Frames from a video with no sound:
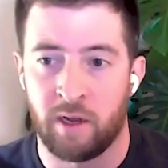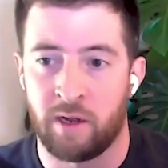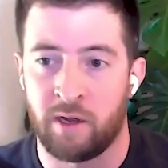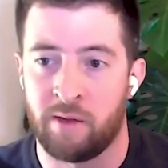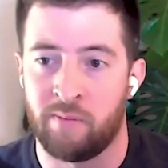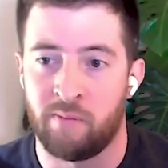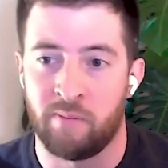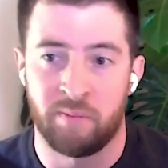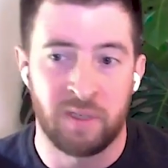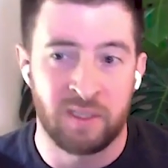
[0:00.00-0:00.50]

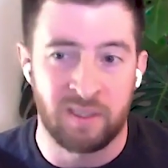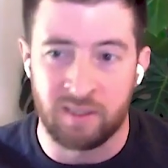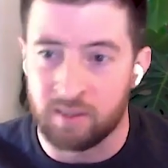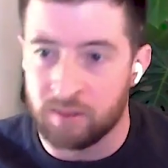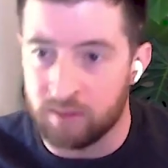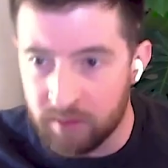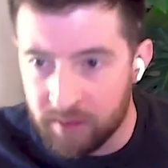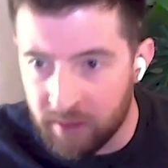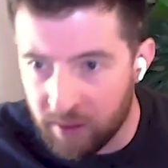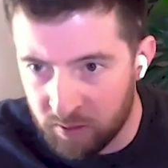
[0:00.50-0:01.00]
um,
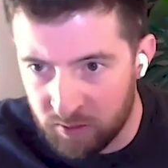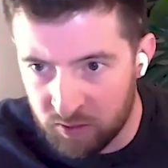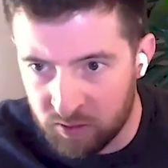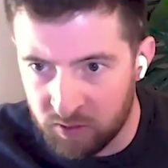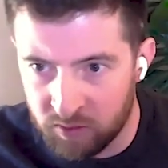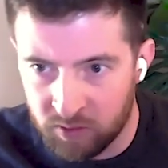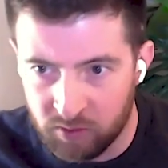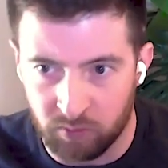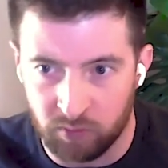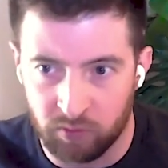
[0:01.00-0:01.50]
business
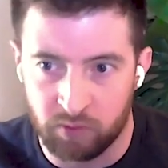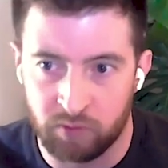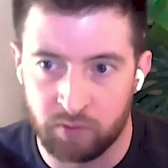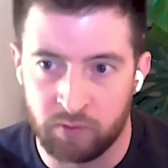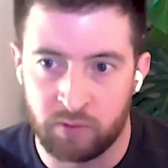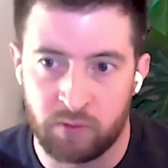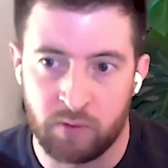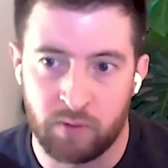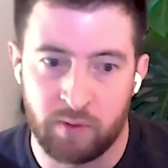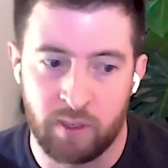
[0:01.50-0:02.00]
intelligence
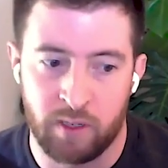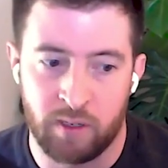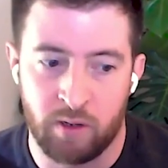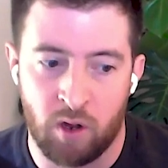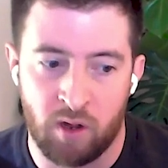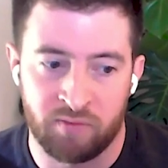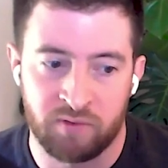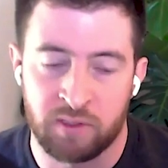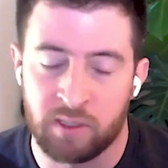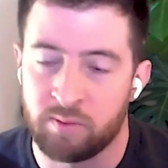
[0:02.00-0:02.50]
roles that
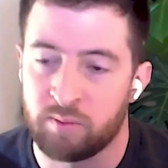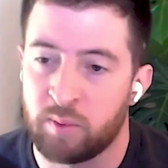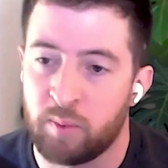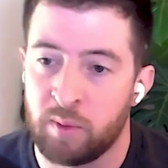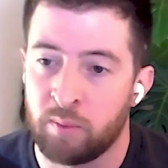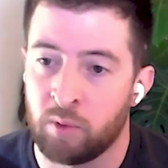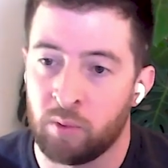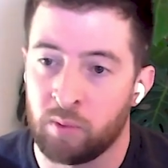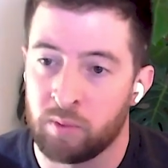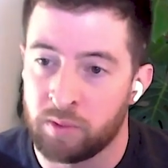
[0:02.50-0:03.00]
oftentimes
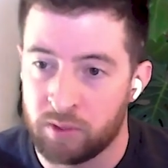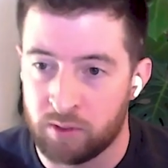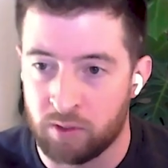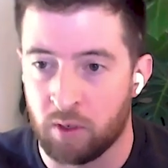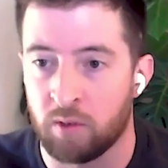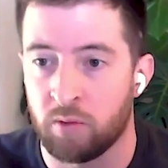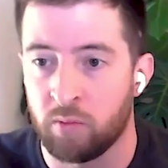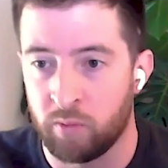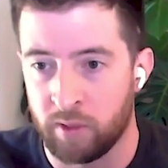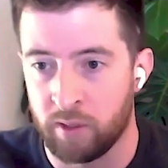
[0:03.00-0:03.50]
people will
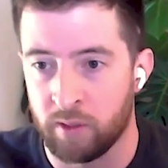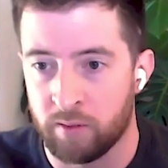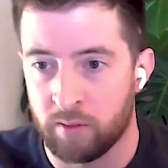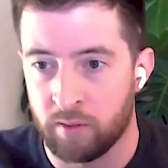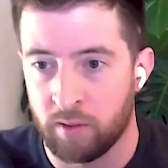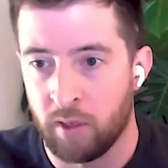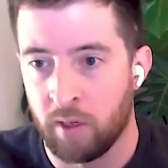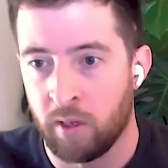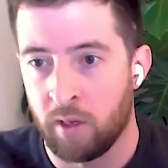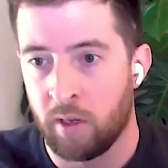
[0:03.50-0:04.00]
start with
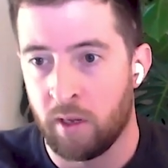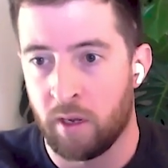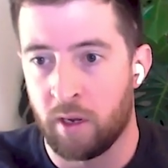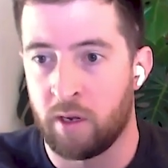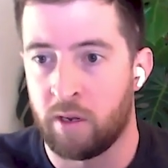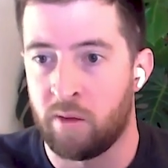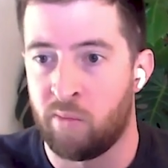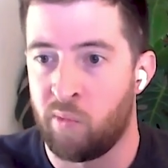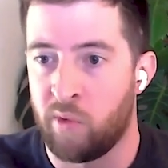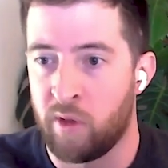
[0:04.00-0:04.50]

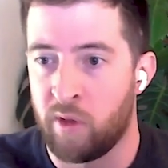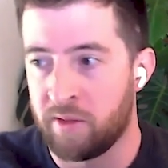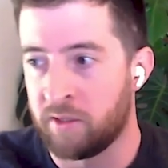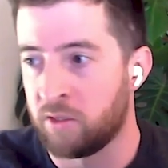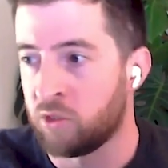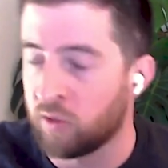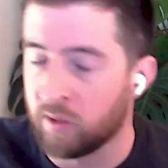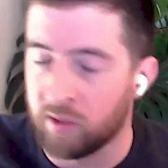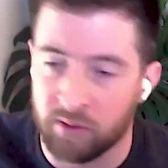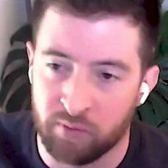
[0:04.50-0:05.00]
um, and
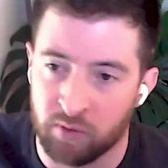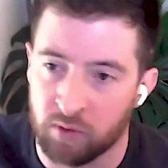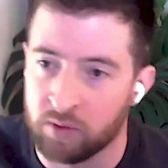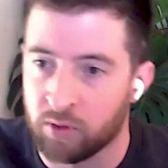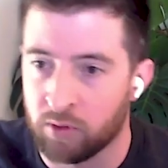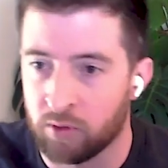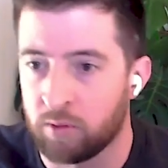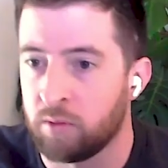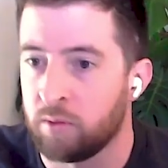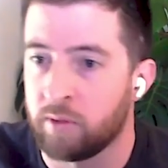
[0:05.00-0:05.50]
then transfer
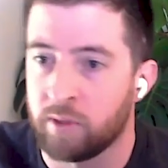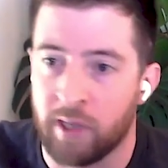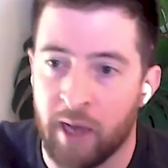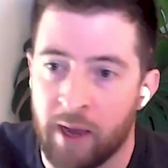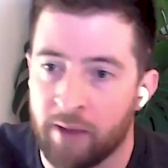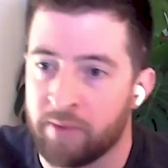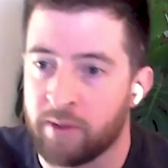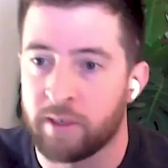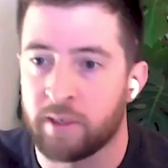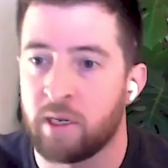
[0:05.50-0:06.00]
internally
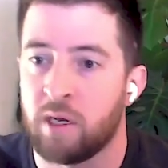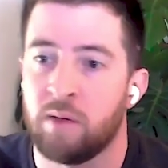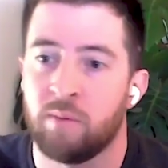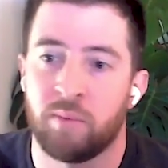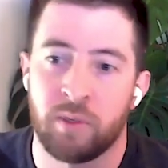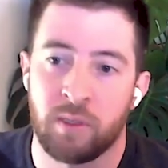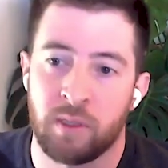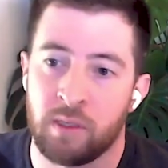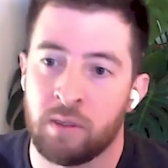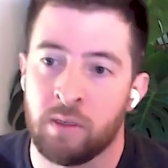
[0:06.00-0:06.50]
at that
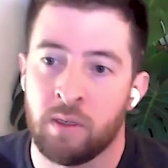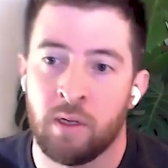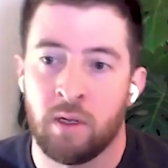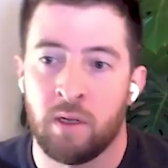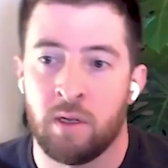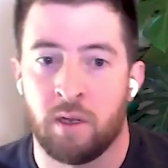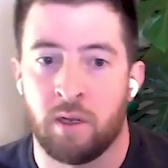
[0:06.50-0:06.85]
company